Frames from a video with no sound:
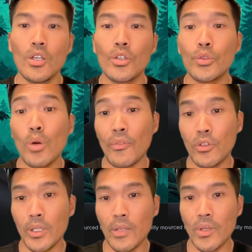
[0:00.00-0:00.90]
So
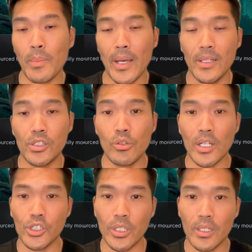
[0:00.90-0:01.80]
after giving my
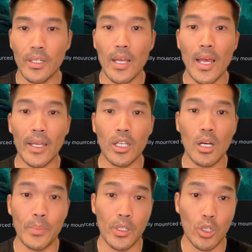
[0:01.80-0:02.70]
instruction, I
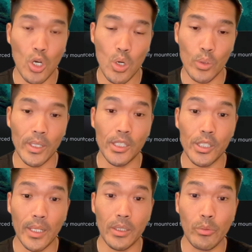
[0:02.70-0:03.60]
copy the code and
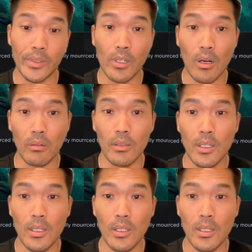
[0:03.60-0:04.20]
check the result.